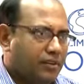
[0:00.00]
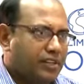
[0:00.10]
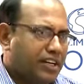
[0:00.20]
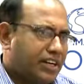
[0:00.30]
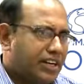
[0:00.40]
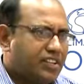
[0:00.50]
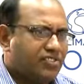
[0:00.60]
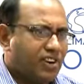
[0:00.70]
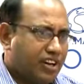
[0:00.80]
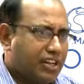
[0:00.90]
recurrent
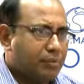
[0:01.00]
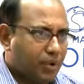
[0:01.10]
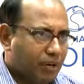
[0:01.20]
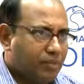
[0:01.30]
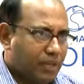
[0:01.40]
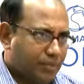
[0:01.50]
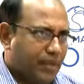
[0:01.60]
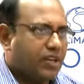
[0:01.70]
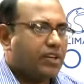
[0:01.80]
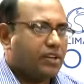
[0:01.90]
flooding problem
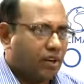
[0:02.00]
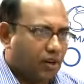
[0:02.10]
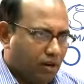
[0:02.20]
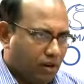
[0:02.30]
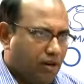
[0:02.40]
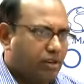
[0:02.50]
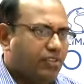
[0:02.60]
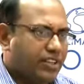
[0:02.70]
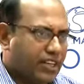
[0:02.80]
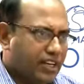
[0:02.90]
all, all
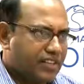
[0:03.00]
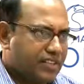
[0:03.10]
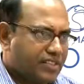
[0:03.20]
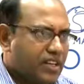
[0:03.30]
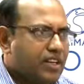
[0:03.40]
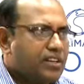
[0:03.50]
over the countries.